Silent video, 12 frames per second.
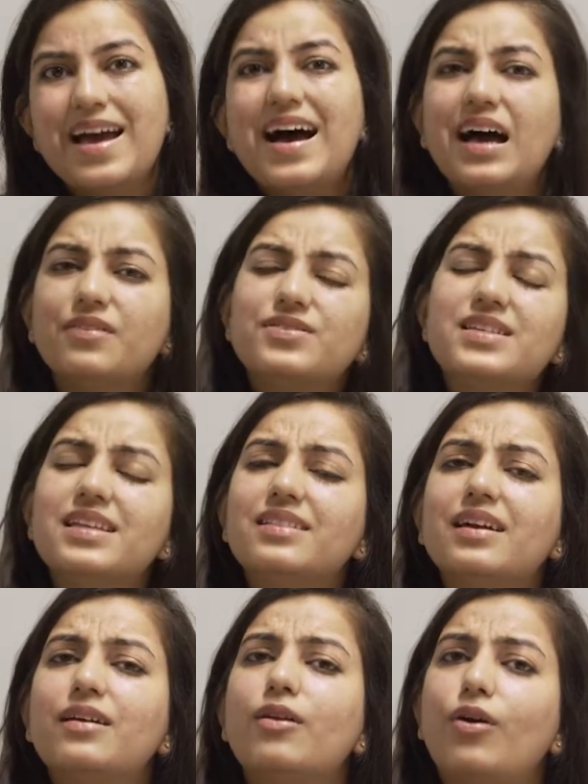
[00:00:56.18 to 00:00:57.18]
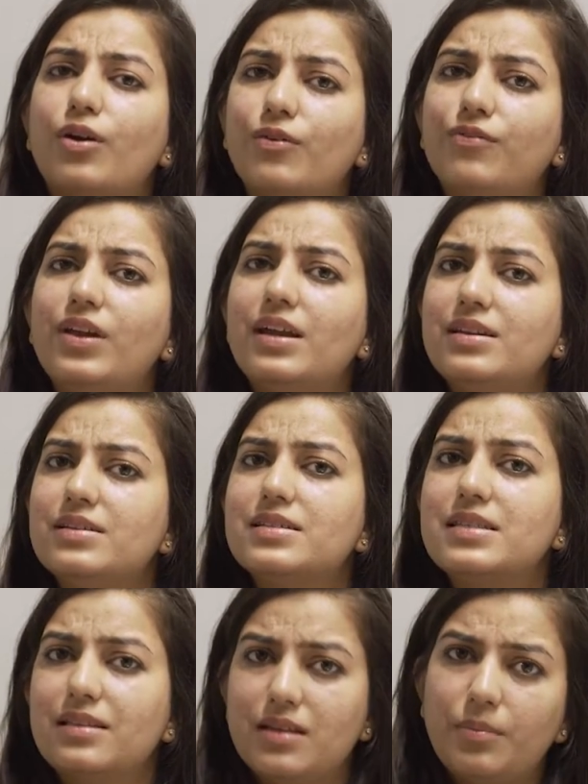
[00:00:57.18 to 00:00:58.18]
I've seen that a lot of
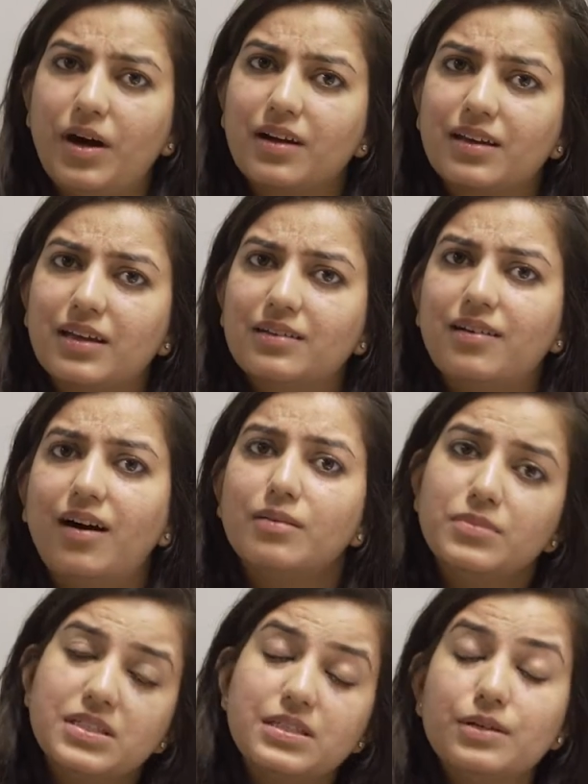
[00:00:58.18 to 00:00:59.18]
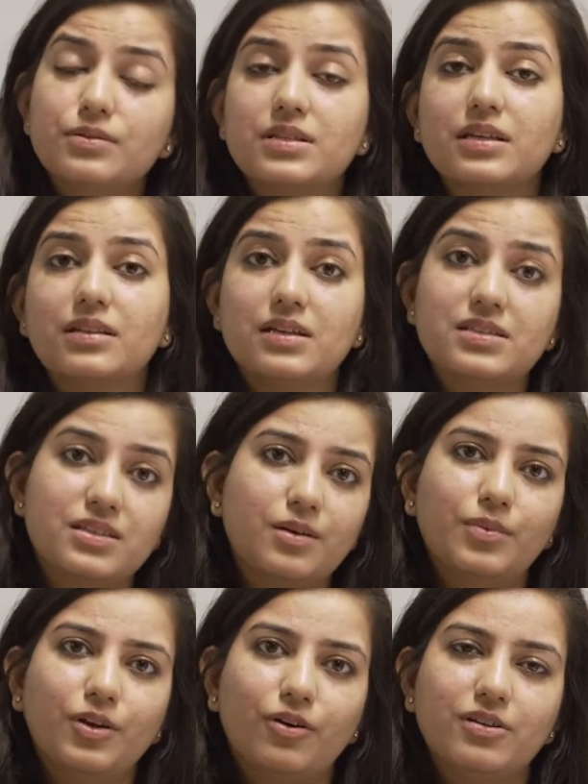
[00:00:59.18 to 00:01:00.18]
lenders in the market are misusing these
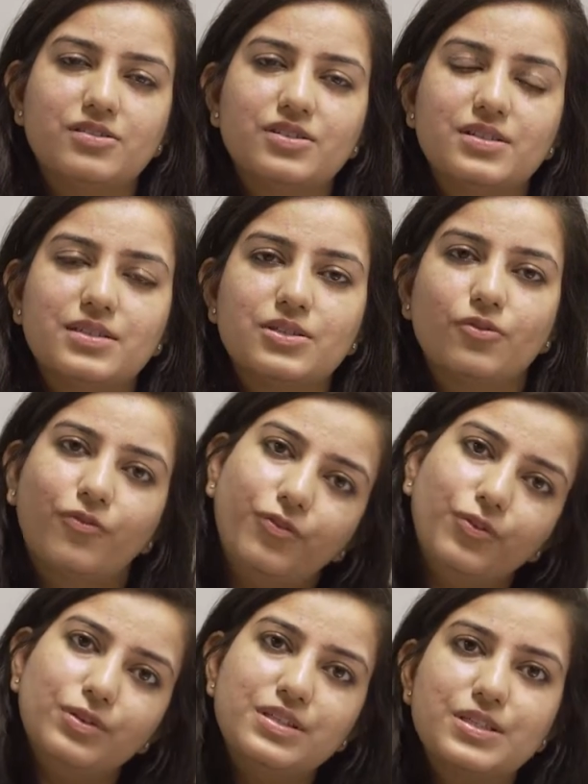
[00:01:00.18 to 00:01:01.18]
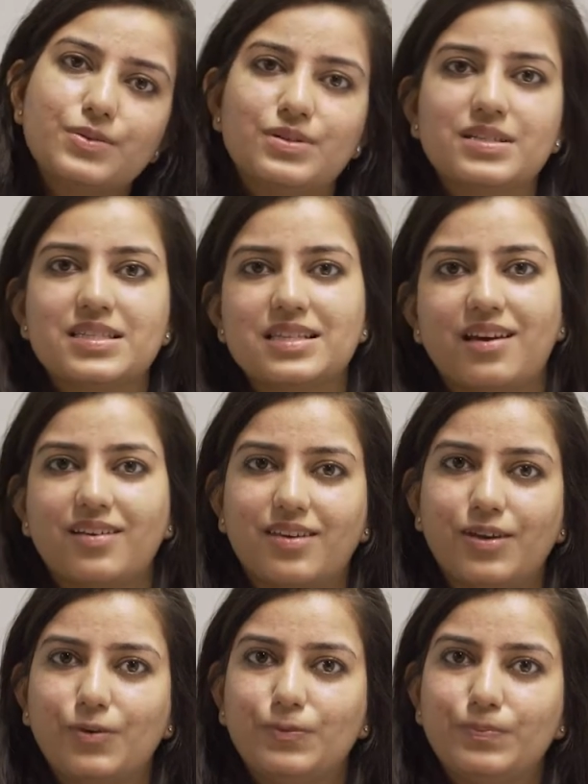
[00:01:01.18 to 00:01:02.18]
terminologies to fool students
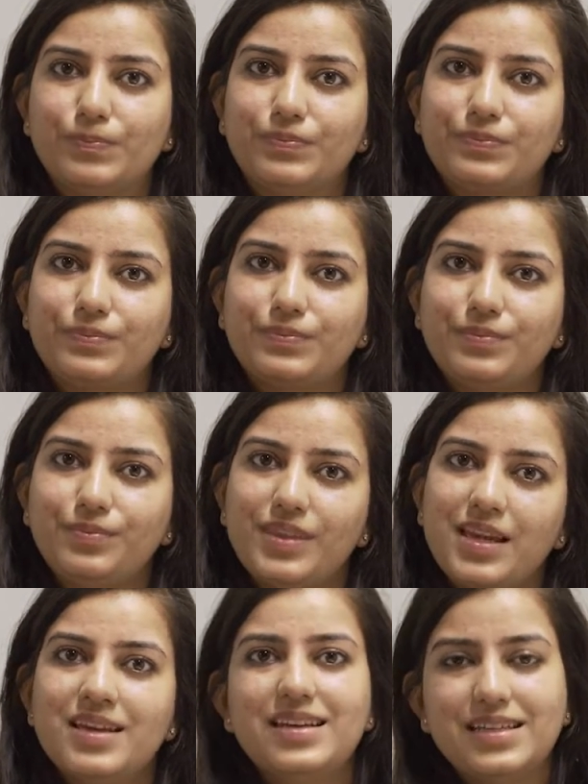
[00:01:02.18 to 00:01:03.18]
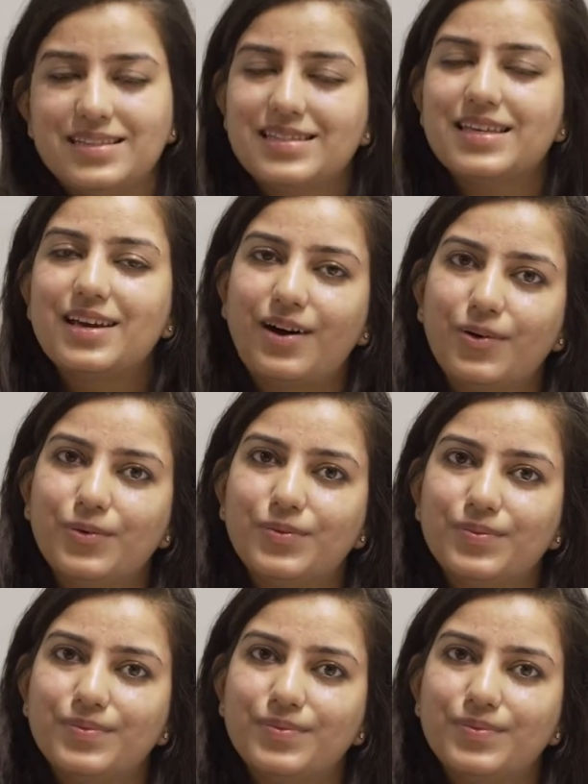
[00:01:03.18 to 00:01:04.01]
like you. Let's see how.